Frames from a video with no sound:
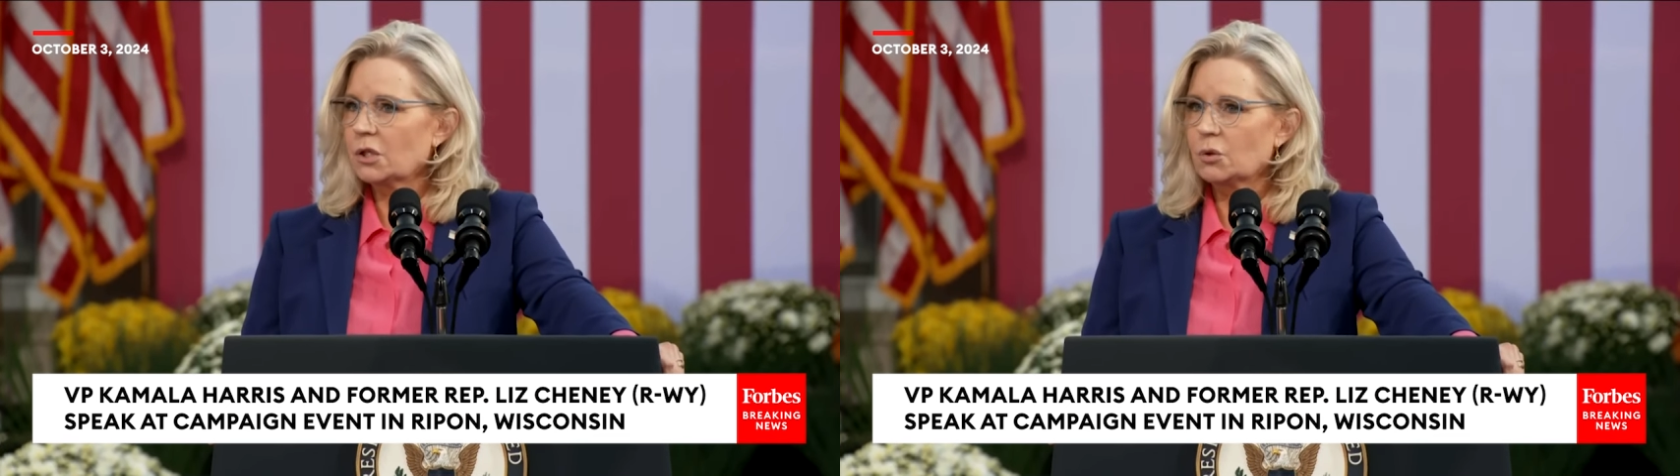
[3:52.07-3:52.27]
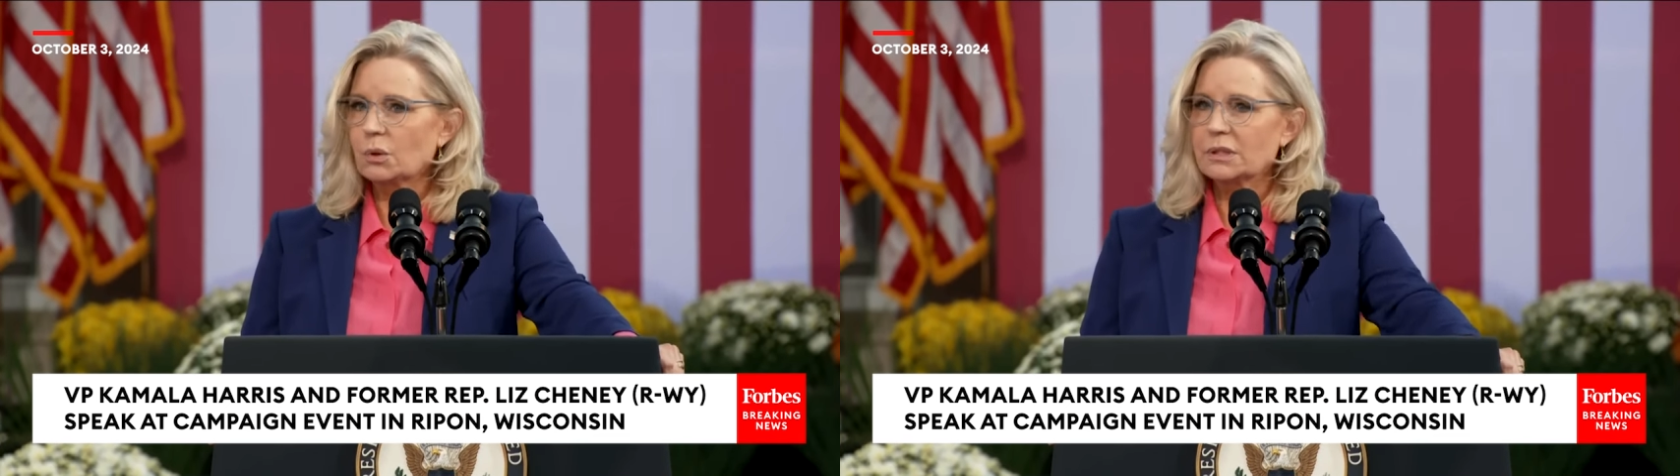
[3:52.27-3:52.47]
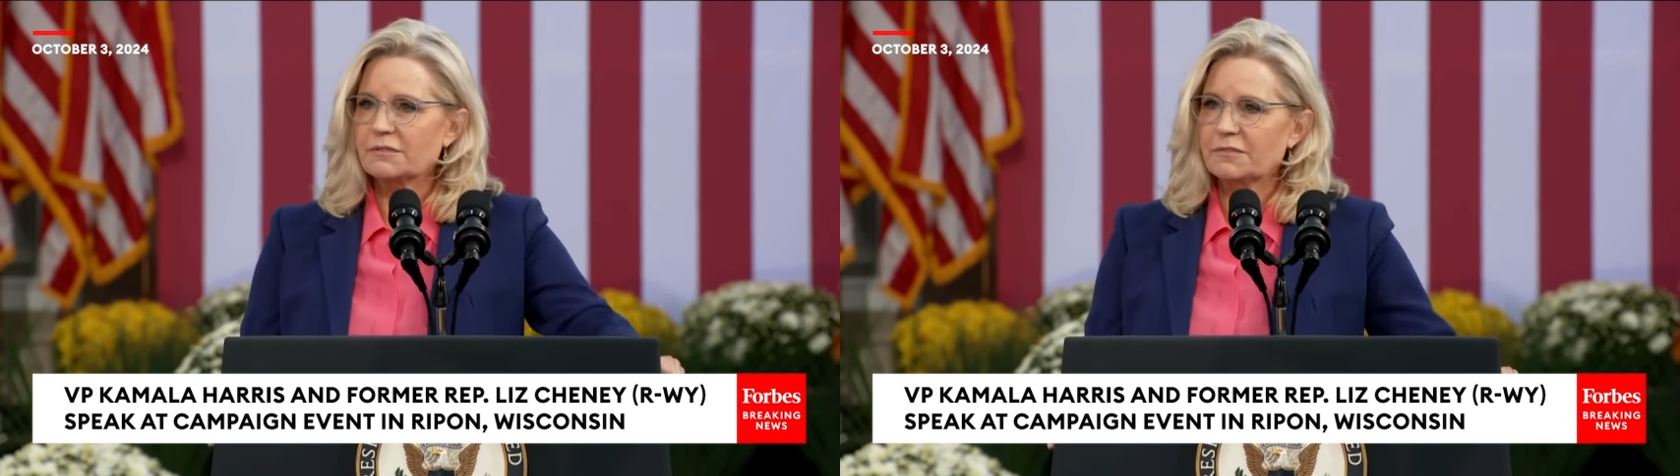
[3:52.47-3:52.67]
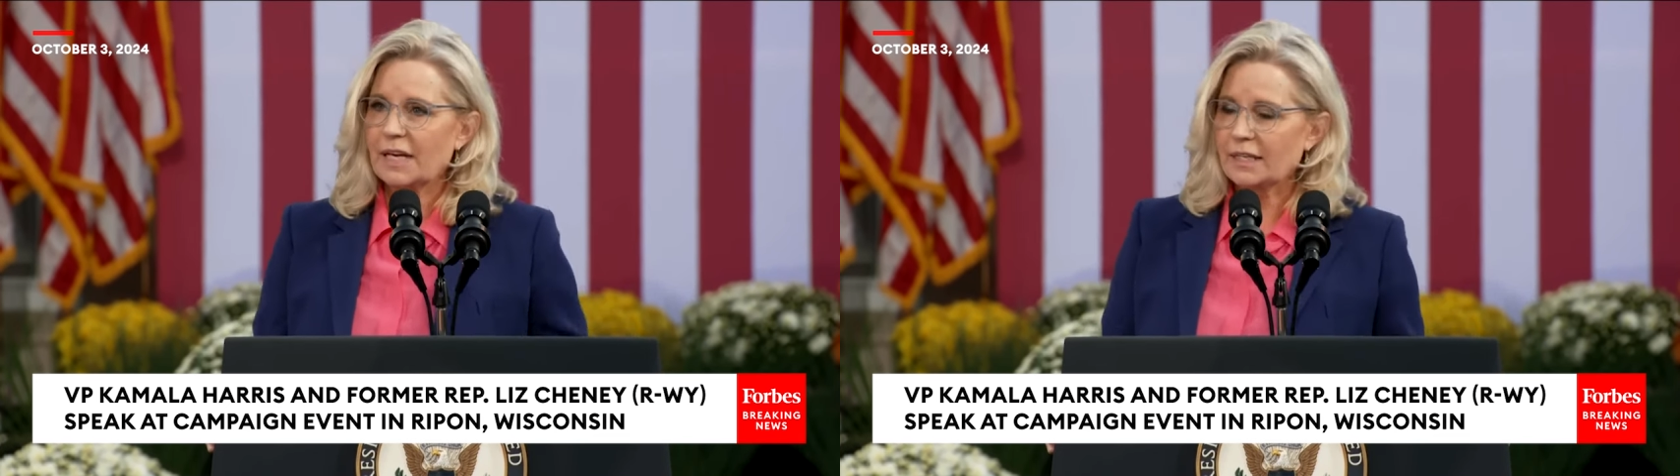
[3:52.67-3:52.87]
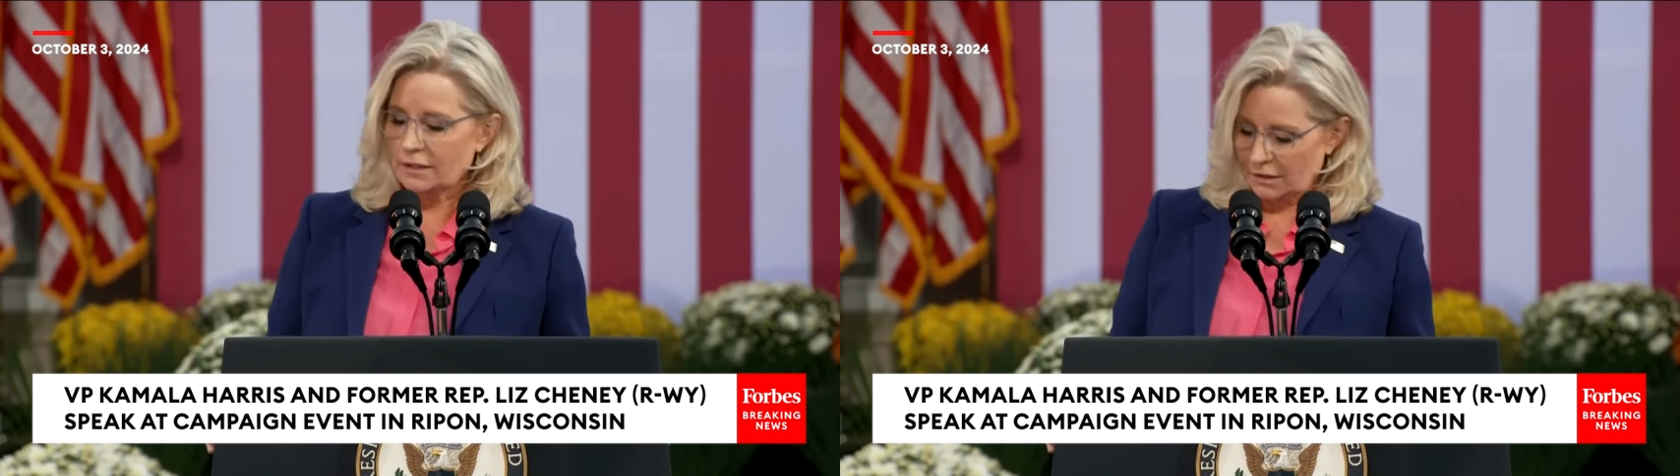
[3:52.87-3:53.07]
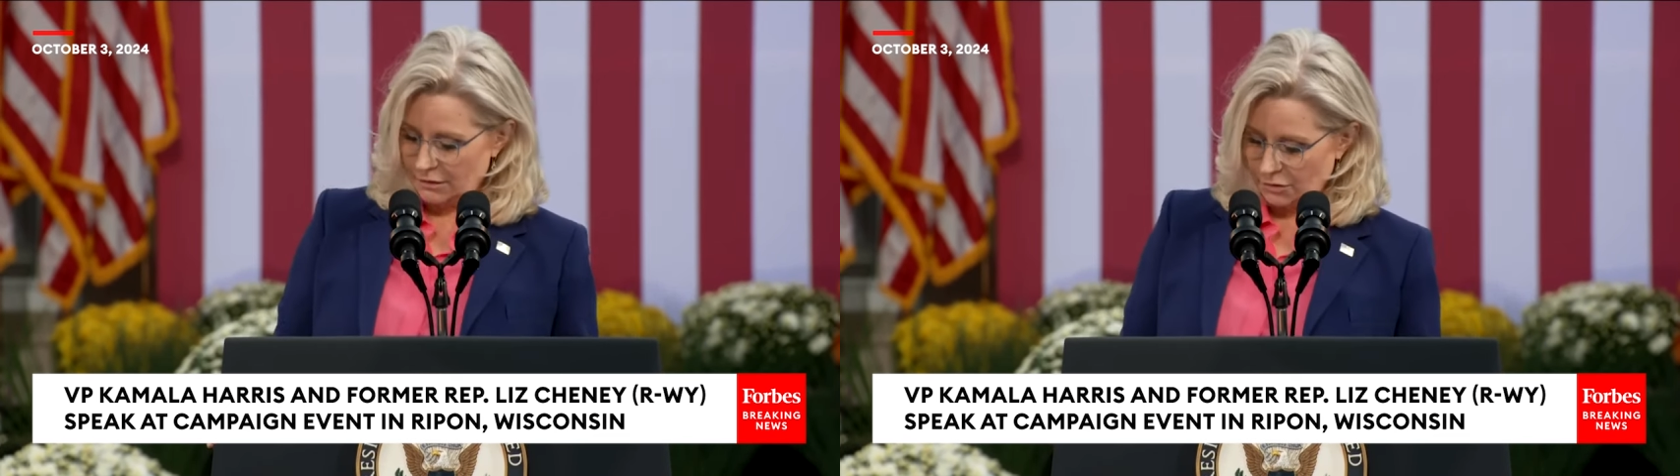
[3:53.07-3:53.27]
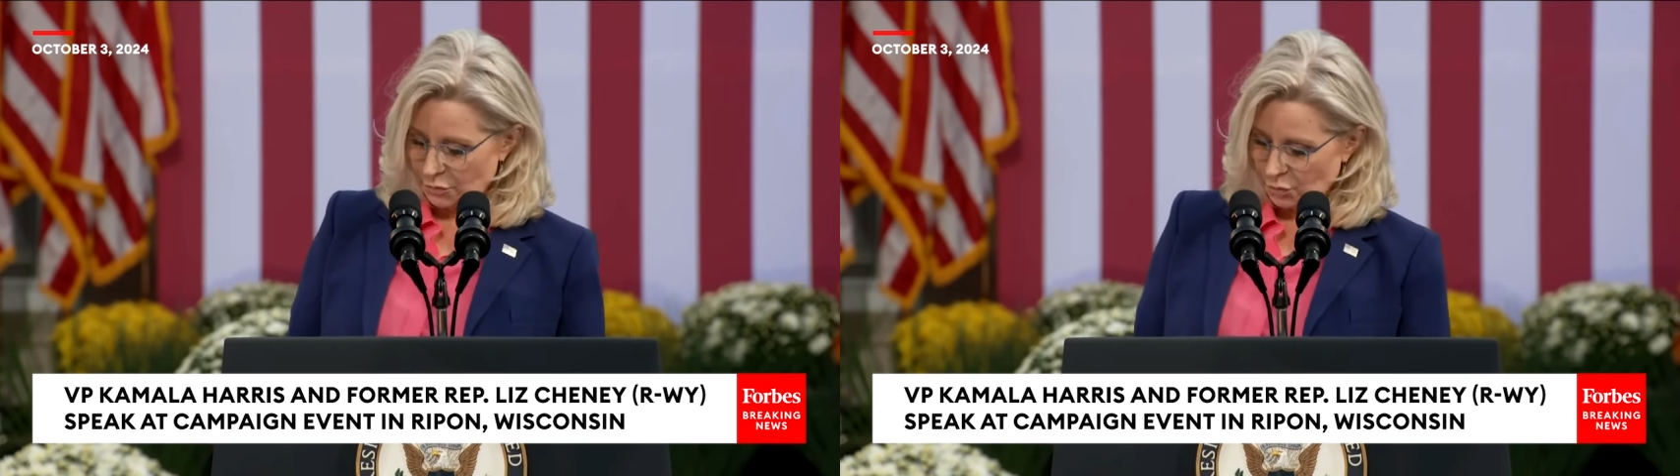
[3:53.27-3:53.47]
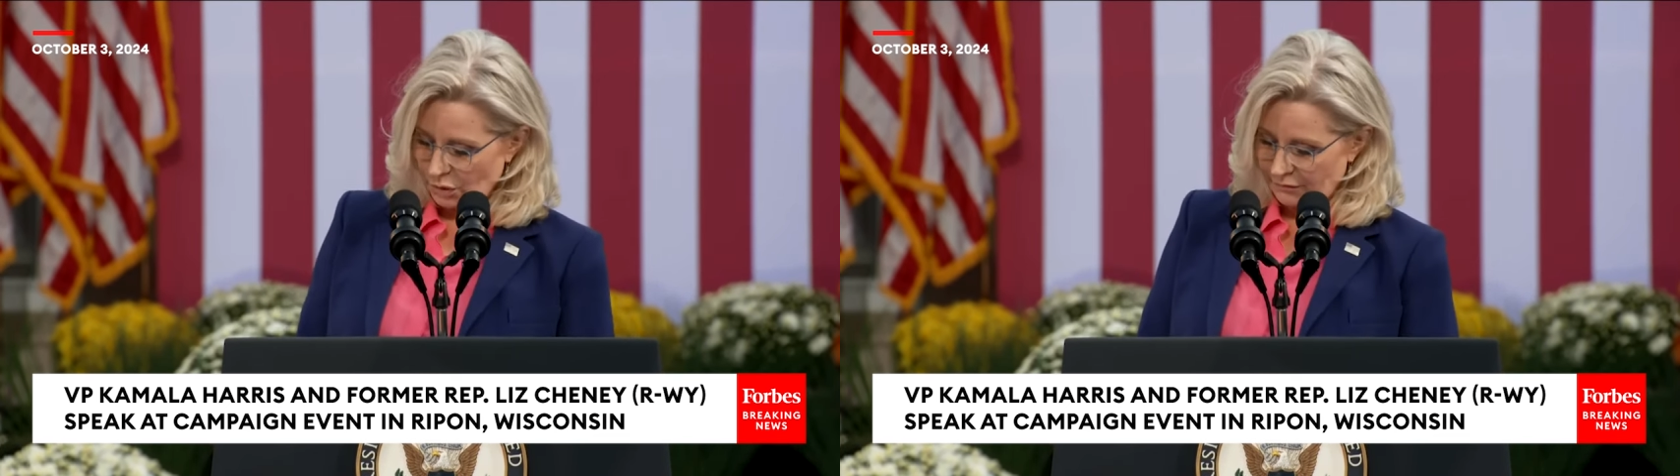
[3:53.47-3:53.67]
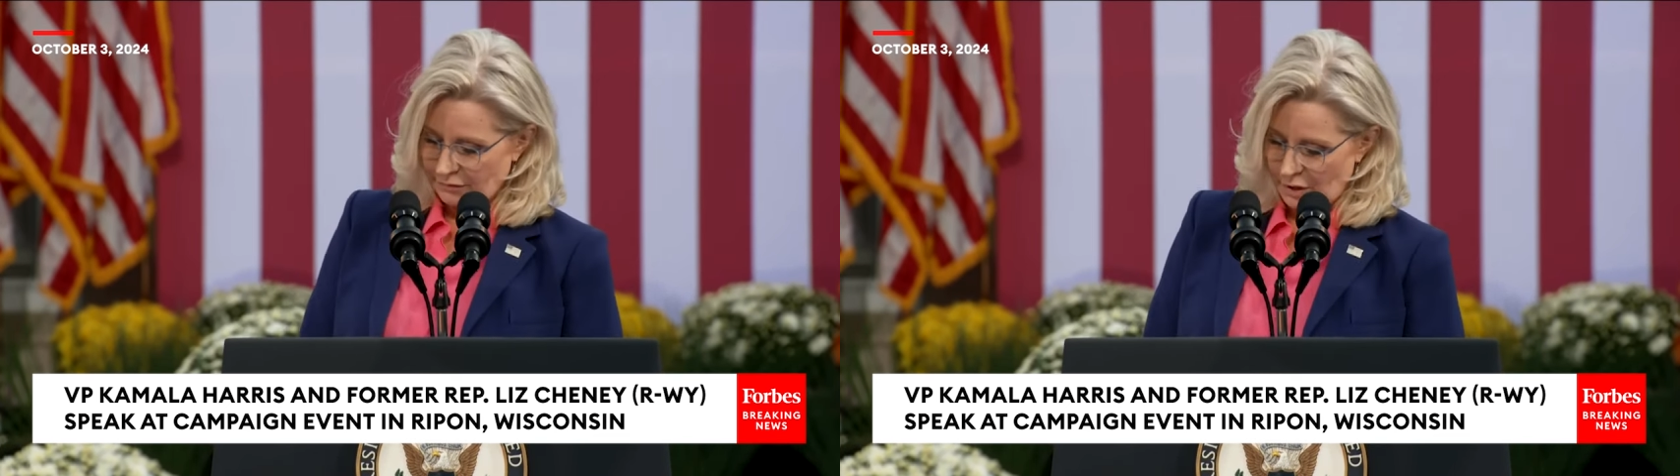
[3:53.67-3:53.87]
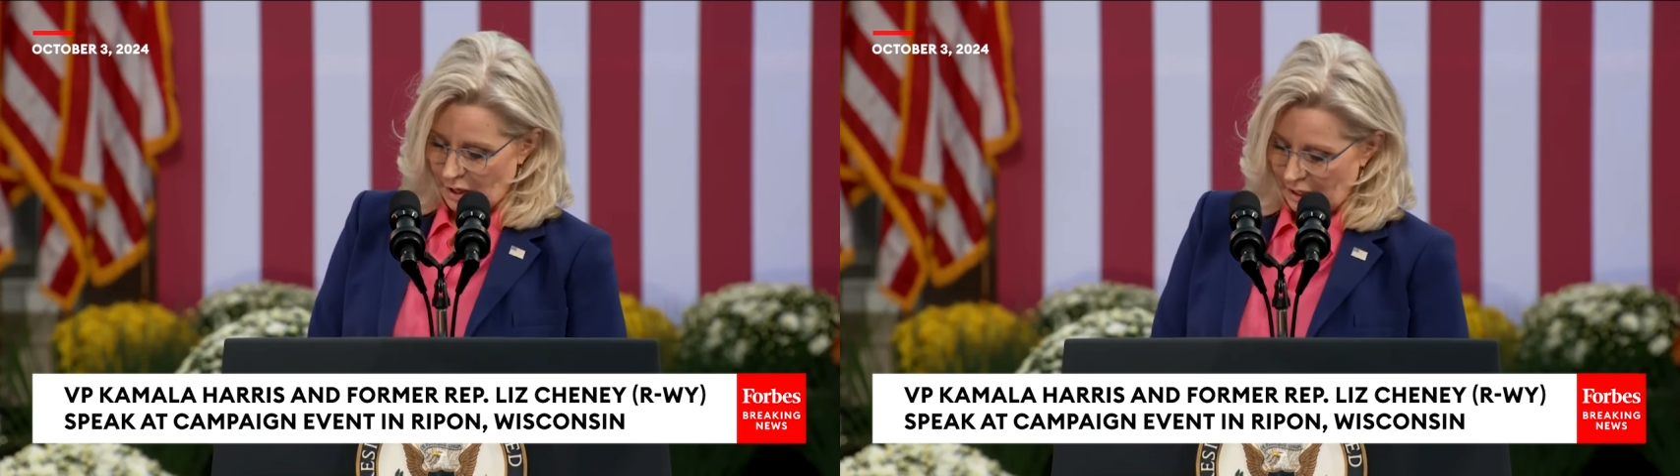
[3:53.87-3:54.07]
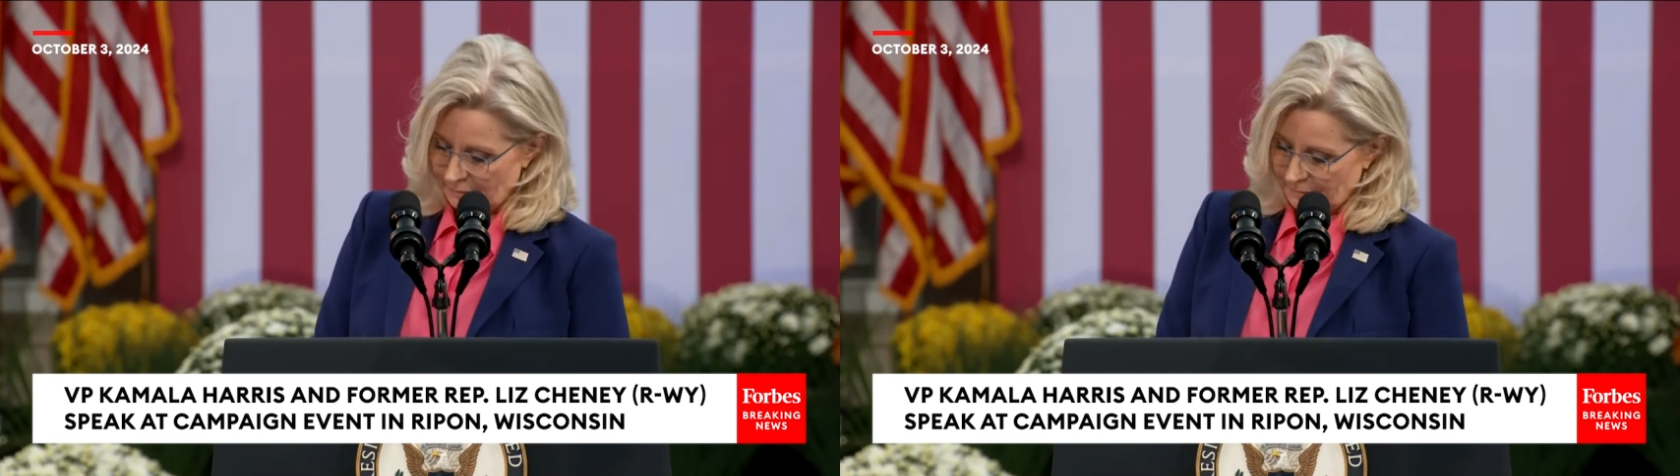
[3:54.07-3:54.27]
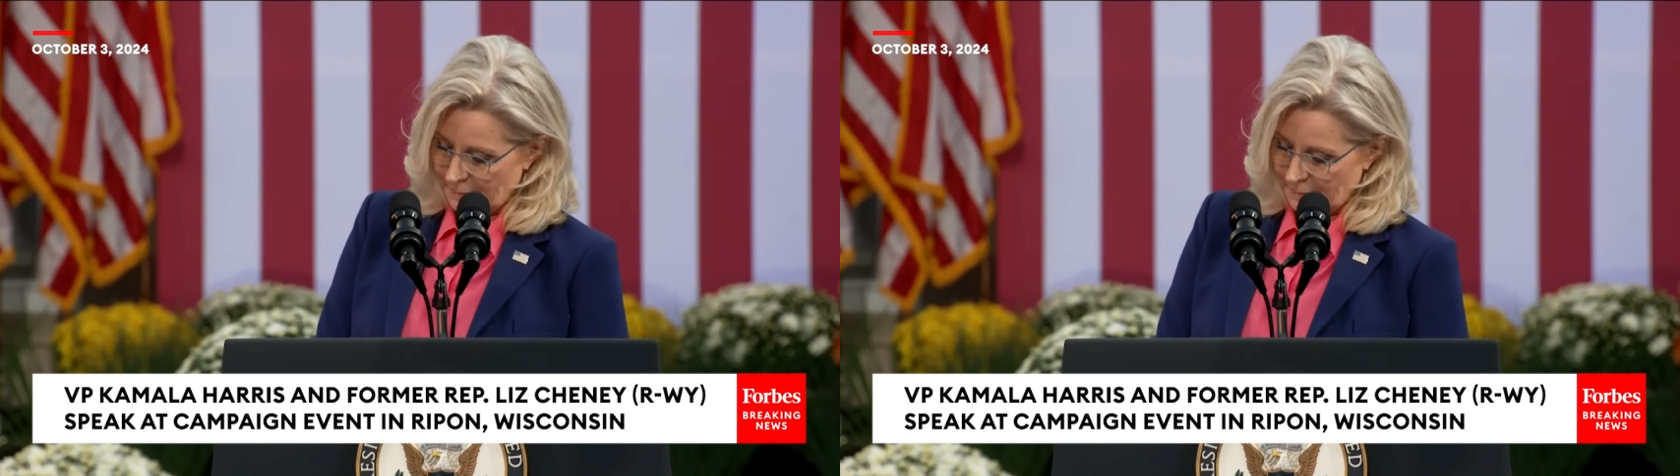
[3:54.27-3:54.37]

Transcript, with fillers: who will defend the rule of law.